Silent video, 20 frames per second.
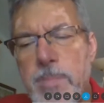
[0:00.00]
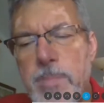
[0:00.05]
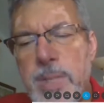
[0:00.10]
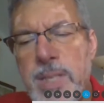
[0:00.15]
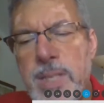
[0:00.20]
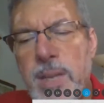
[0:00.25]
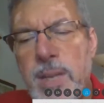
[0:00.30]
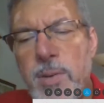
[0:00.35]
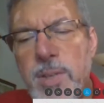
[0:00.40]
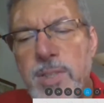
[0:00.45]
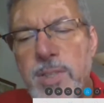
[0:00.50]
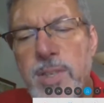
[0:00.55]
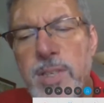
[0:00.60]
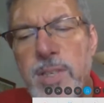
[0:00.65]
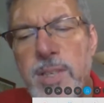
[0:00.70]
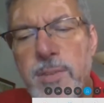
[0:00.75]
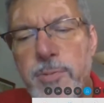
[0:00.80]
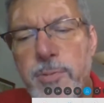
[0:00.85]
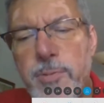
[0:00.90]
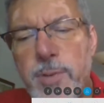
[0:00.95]
but there is a
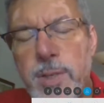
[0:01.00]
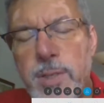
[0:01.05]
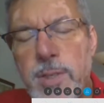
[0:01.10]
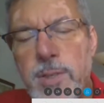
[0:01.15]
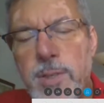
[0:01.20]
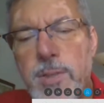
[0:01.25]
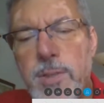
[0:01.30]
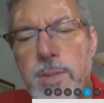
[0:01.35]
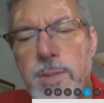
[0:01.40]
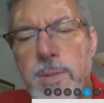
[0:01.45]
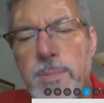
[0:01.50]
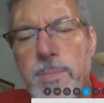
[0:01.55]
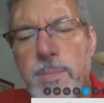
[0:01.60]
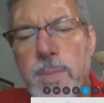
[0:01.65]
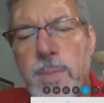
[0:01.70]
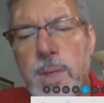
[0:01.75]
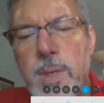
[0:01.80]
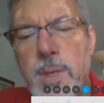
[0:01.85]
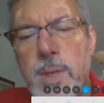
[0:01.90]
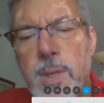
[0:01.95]
difference
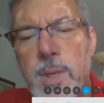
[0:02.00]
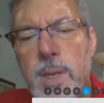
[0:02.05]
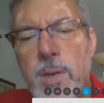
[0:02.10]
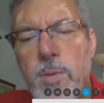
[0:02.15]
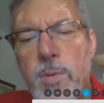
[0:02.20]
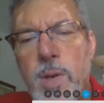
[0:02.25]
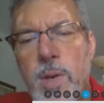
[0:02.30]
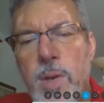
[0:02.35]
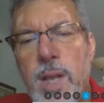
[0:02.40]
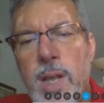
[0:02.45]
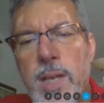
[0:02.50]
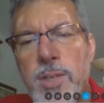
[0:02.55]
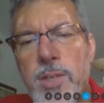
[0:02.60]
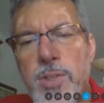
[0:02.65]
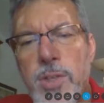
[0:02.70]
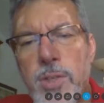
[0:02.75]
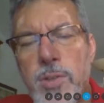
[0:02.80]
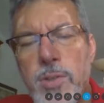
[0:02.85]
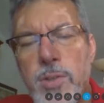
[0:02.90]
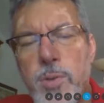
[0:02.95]
in
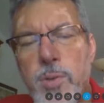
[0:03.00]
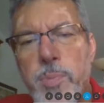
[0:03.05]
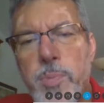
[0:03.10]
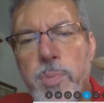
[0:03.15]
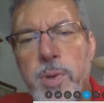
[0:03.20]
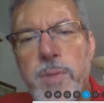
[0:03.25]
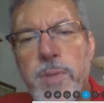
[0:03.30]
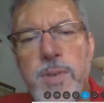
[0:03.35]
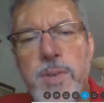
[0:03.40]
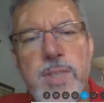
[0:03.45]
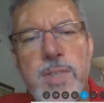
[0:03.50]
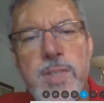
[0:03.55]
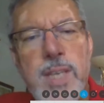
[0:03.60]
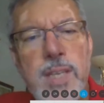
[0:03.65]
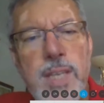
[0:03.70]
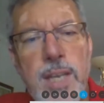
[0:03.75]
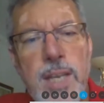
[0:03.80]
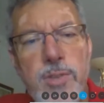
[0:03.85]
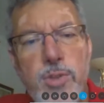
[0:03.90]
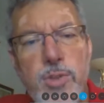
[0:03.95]
relation to previous
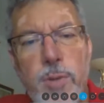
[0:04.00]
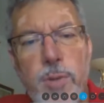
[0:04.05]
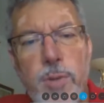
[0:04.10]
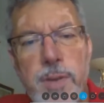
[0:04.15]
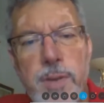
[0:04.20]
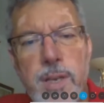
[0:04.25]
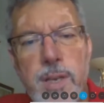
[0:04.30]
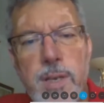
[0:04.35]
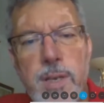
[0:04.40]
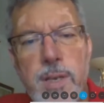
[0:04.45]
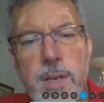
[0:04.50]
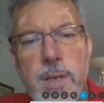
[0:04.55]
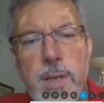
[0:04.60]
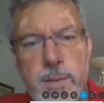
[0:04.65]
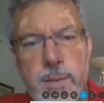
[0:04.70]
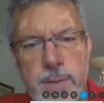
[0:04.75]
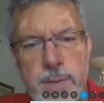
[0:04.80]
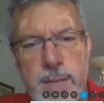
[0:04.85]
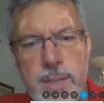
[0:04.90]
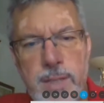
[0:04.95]
catastrophic
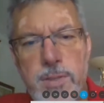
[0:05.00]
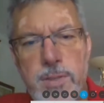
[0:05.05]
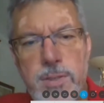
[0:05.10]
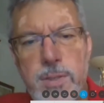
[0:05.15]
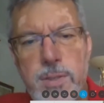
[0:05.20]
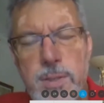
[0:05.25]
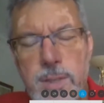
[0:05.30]
events,